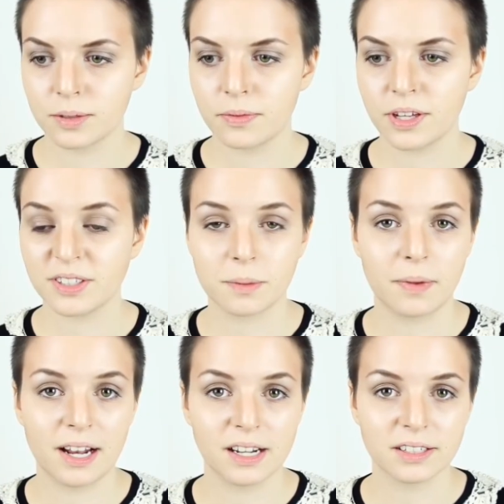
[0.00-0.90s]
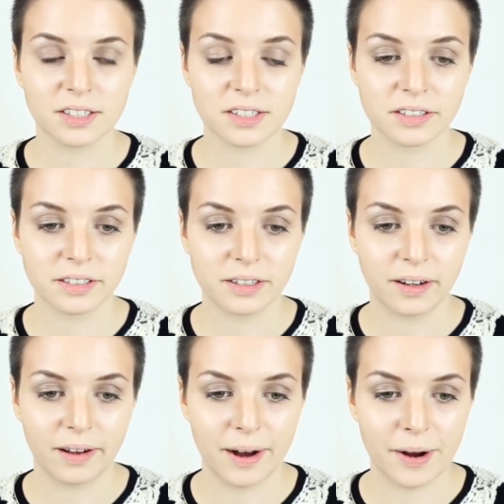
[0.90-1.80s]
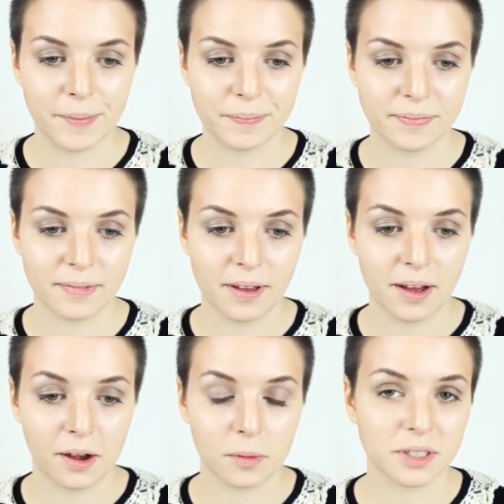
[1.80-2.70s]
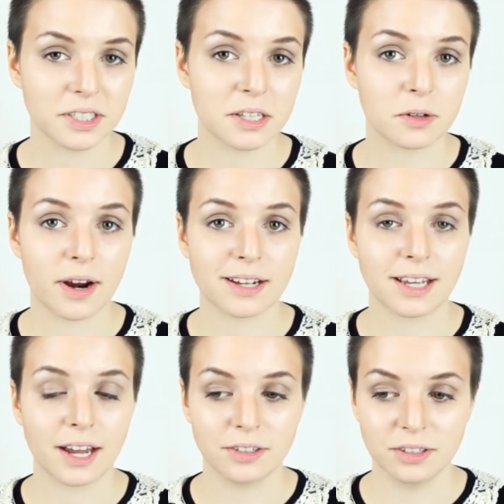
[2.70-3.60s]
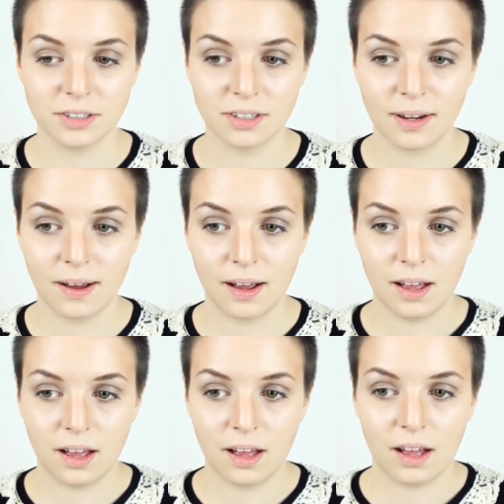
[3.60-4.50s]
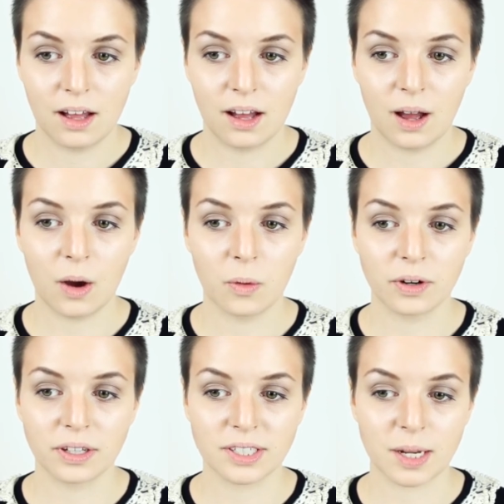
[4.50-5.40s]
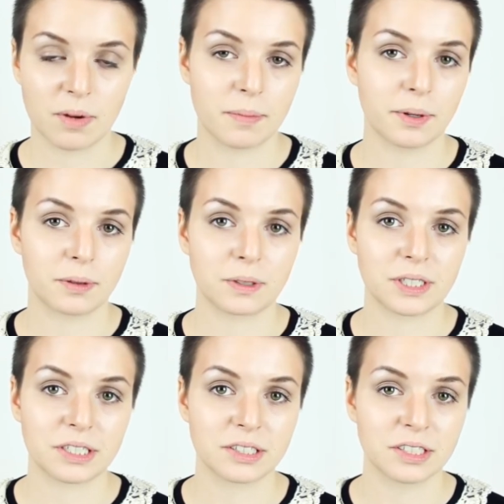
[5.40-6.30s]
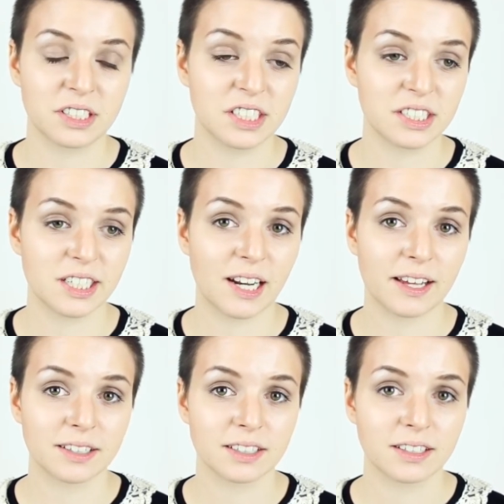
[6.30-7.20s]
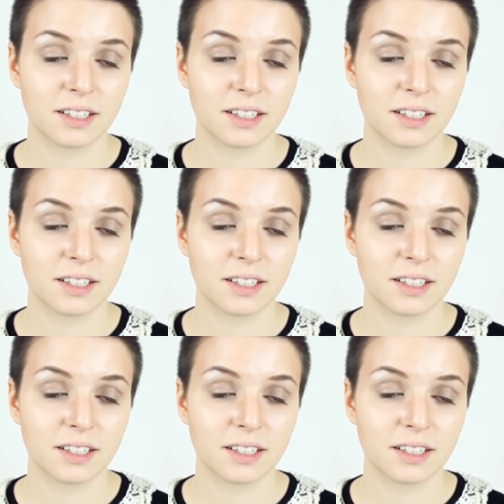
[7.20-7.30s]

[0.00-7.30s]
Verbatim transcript: Some things on my list um, I want to see the Grand Canyon. I want to take my brother and sister to Disneyland.